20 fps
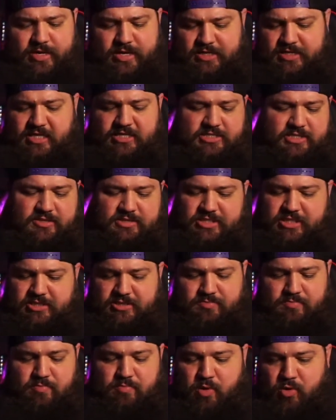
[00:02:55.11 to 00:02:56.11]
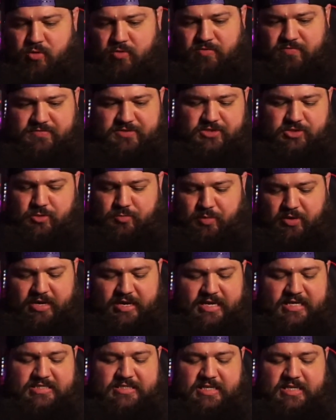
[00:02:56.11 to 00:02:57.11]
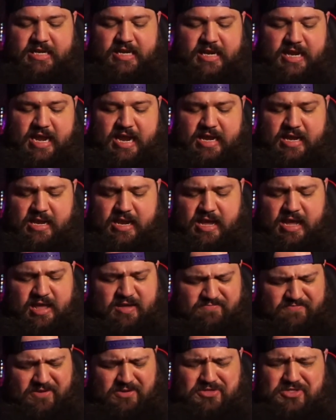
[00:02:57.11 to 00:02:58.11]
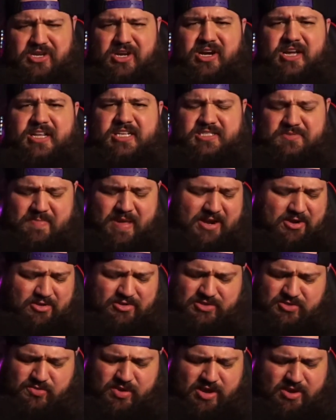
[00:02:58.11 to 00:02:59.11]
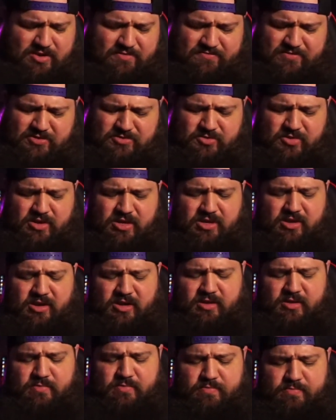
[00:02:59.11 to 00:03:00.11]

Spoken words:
It doesn't just move super easily, and it feels good. It's metal as well. It feels really good.